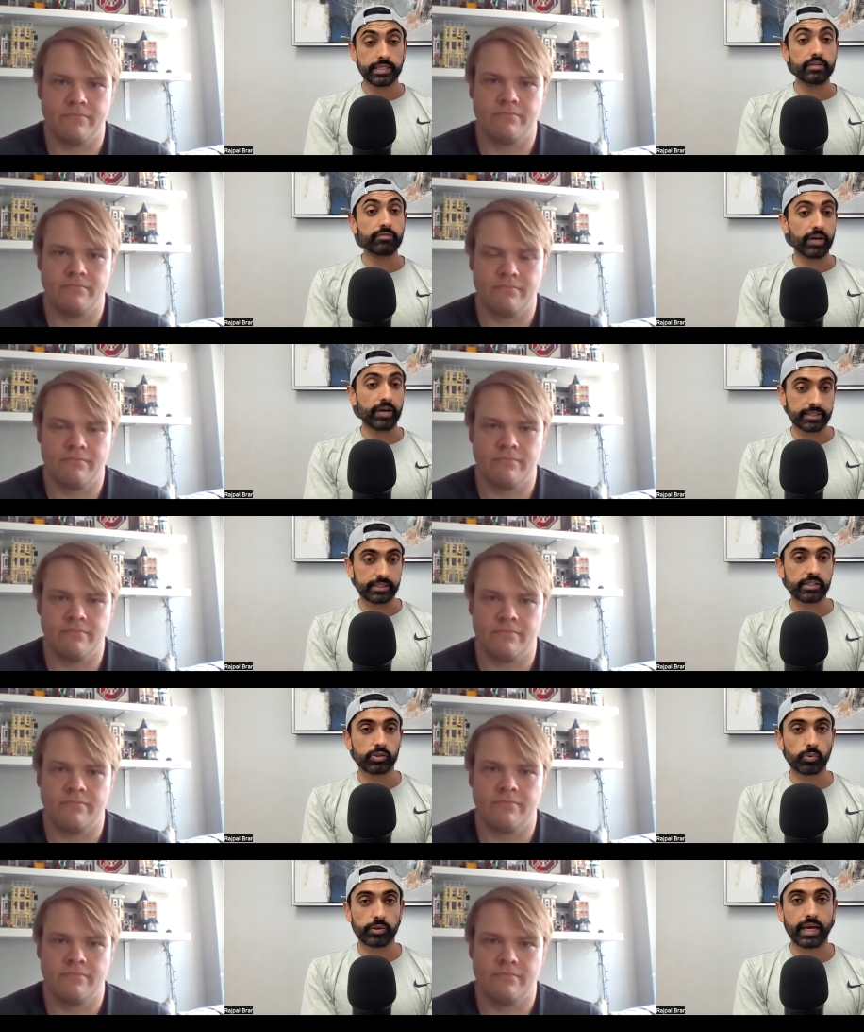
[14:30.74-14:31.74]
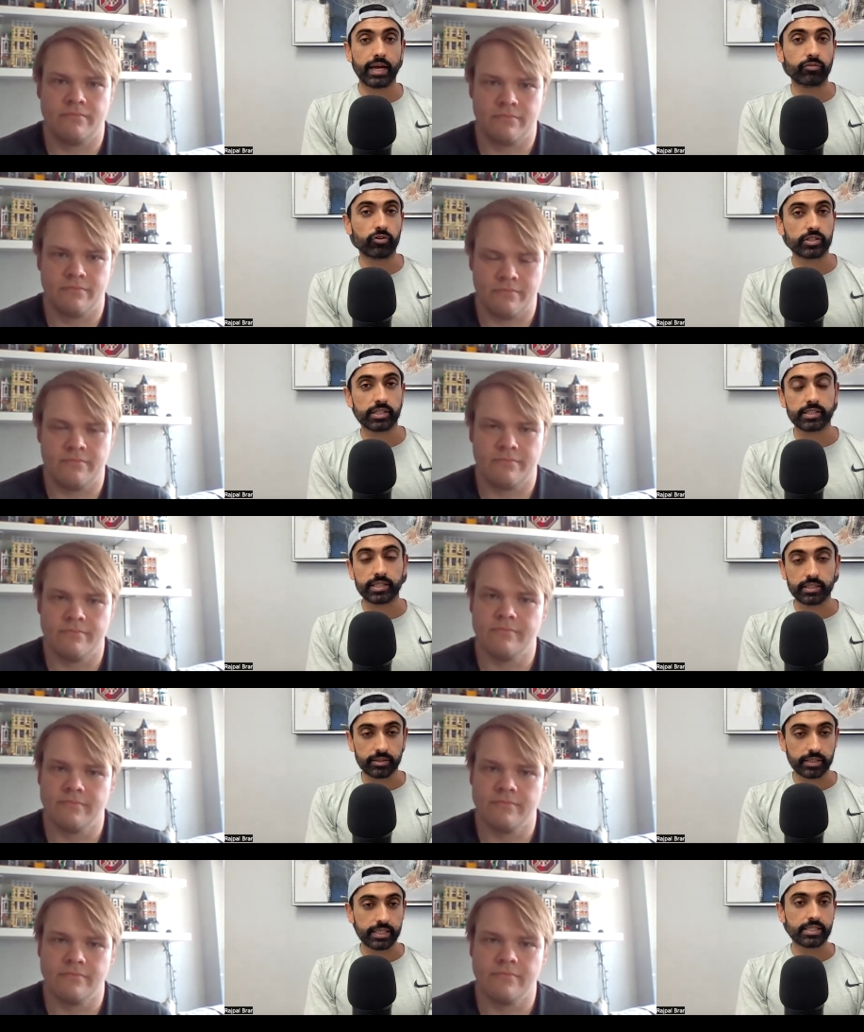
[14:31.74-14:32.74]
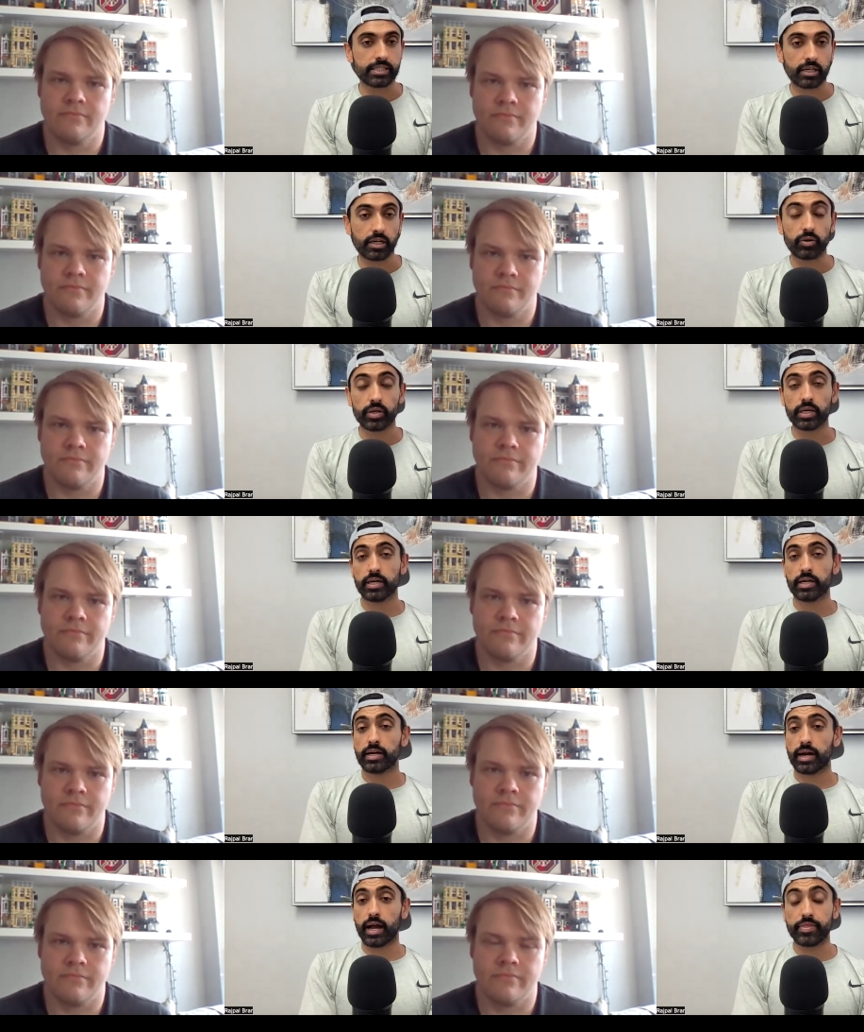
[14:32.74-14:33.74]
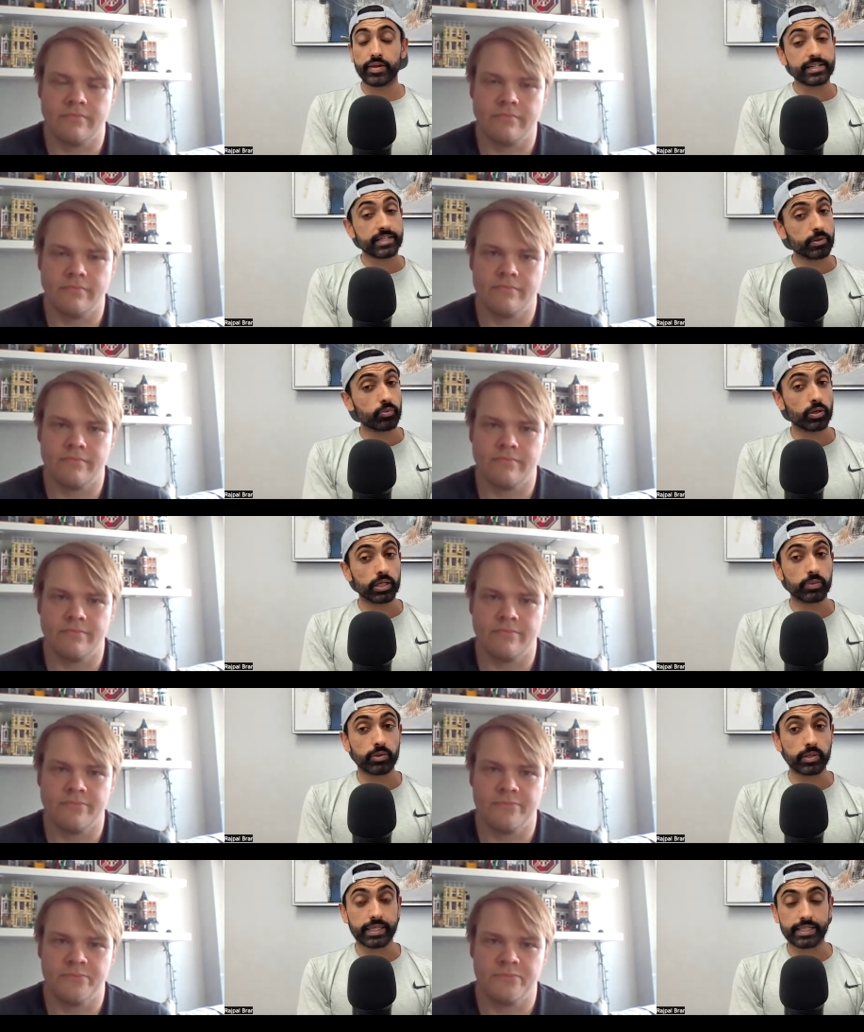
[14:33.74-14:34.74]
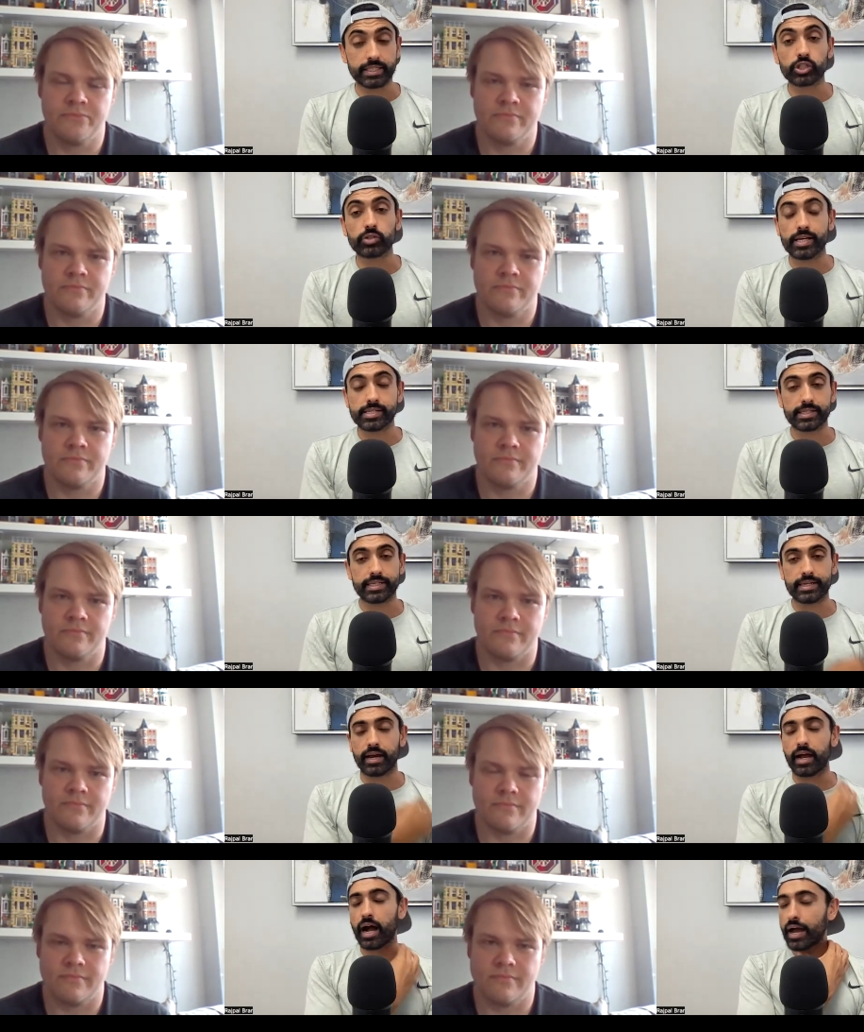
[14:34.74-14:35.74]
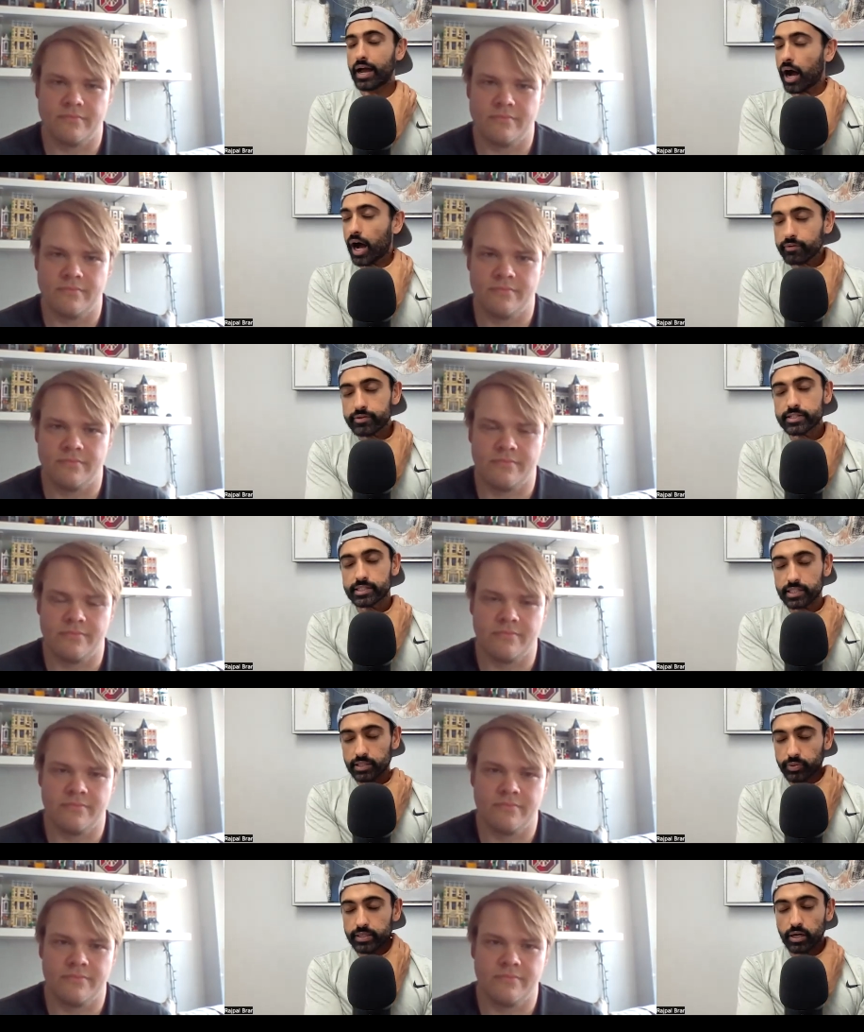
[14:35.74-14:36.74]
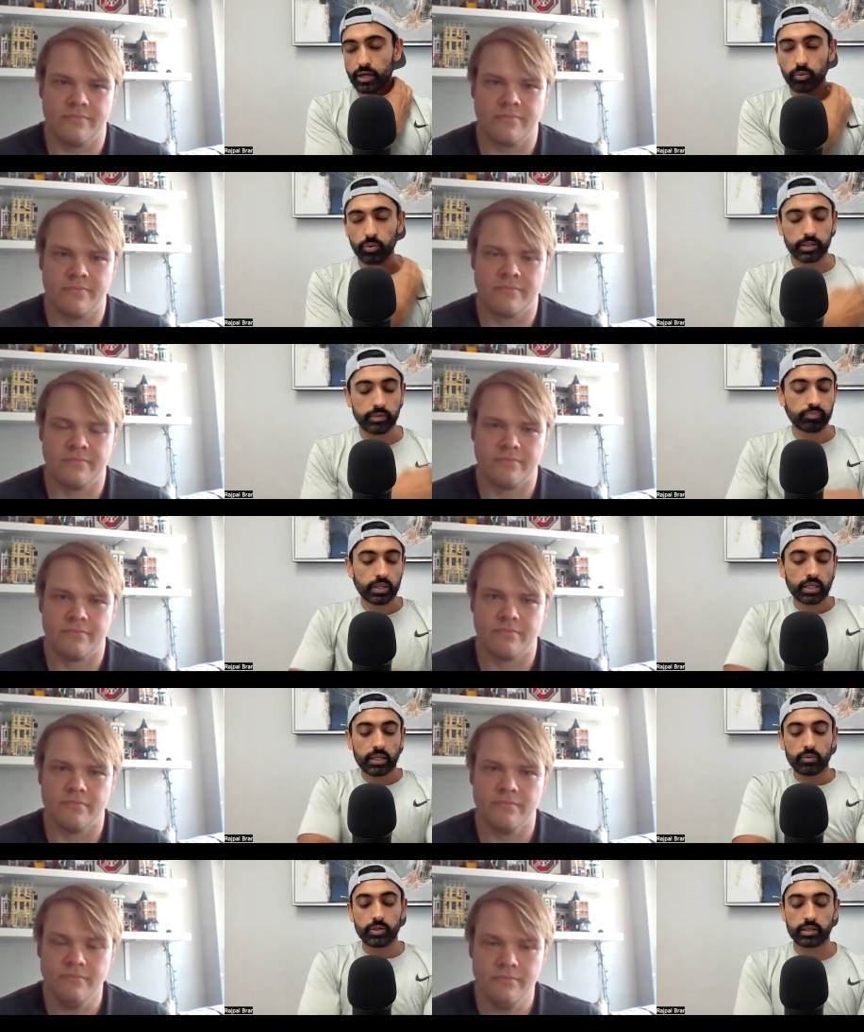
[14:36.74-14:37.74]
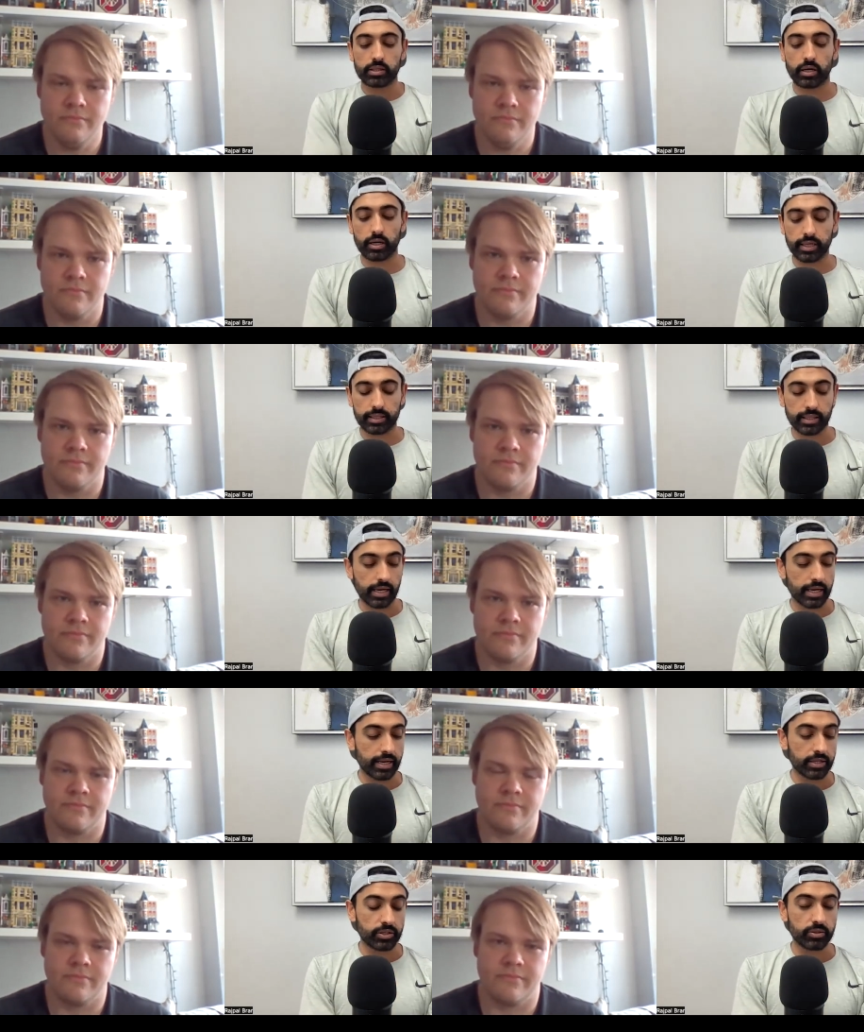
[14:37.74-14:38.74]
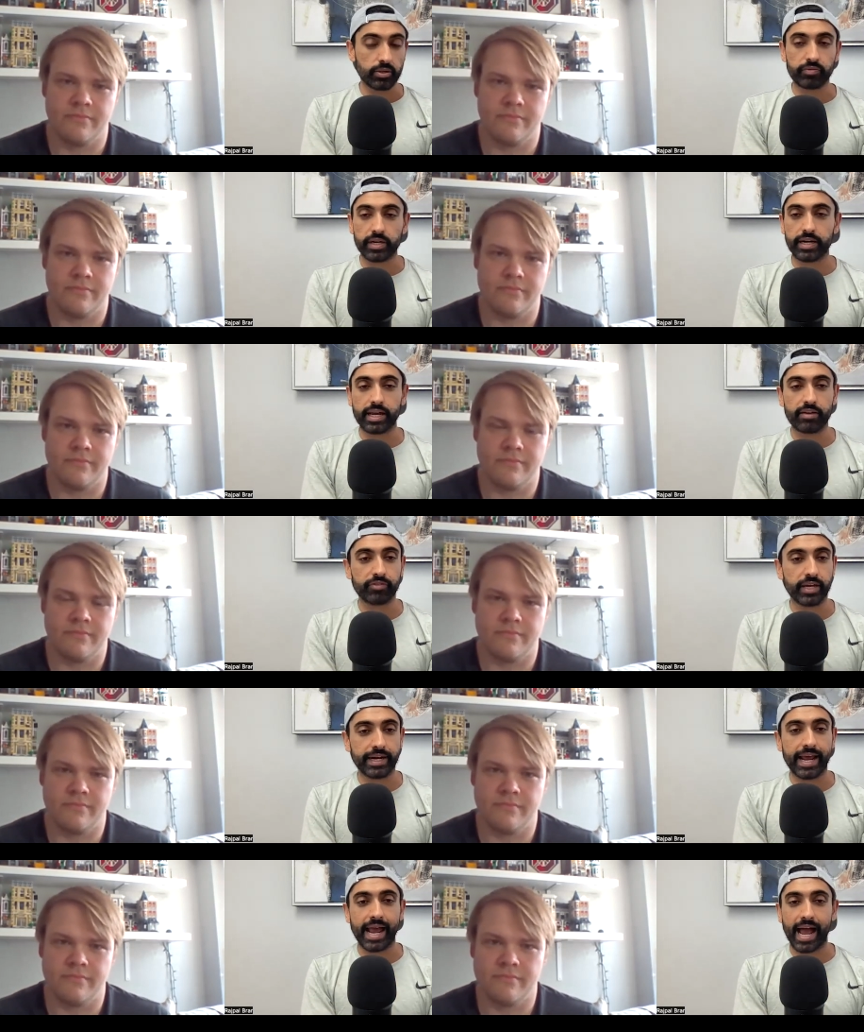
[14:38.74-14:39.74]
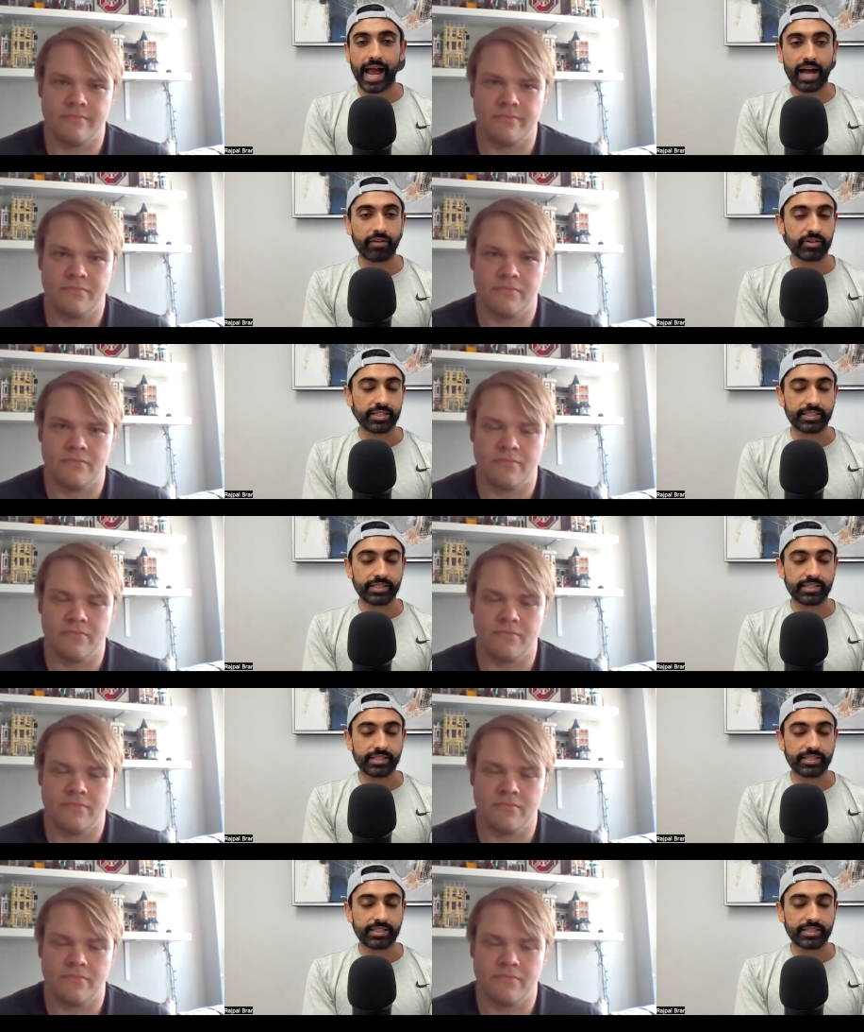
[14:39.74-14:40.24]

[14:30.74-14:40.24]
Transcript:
Speaker 1: defenses with that versatility. So I think it's going to be really, really interesting. I, I, obviously, we know with with Arteta and Edu, if they didn't, if they didn't have a